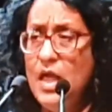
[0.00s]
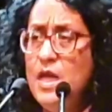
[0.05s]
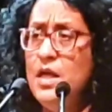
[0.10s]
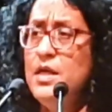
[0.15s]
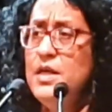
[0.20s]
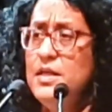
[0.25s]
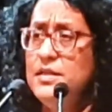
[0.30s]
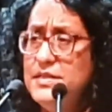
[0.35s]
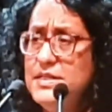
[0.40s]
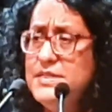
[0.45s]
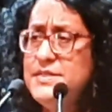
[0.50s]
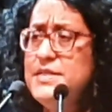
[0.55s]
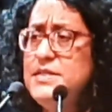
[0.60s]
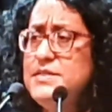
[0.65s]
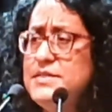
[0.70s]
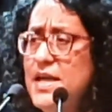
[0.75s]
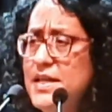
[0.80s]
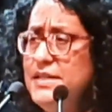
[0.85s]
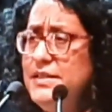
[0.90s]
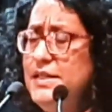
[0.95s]
This is,
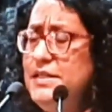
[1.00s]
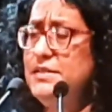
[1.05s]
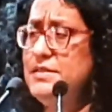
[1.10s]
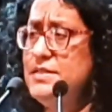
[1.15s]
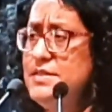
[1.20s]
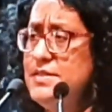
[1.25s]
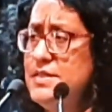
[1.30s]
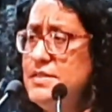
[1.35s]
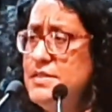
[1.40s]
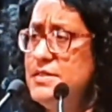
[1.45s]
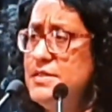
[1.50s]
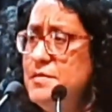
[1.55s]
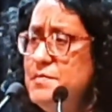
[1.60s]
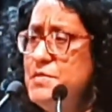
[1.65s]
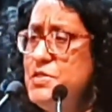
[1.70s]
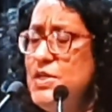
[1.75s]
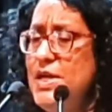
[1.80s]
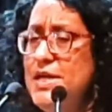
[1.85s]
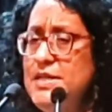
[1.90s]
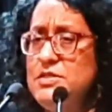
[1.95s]
I think, the system
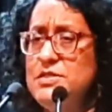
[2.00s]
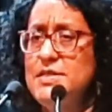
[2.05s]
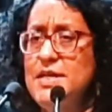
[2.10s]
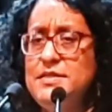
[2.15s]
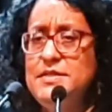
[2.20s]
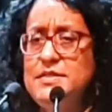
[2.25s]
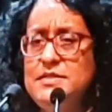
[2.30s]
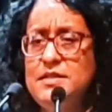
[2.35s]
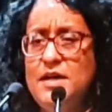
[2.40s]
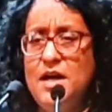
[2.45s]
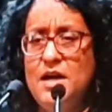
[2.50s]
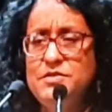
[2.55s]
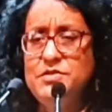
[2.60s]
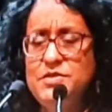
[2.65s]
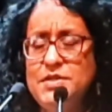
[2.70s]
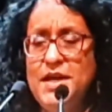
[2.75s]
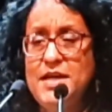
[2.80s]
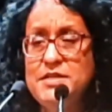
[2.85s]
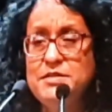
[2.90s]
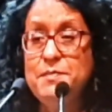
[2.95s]
change that this
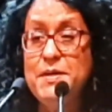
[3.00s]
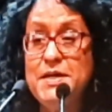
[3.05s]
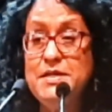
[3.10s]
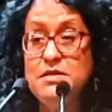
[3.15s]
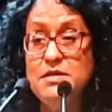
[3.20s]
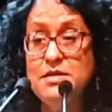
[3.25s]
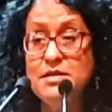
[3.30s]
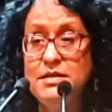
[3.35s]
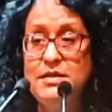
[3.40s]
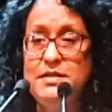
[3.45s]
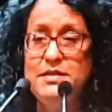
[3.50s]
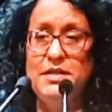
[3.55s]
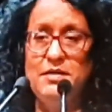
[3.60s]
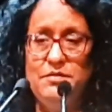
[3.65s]
country has been yearning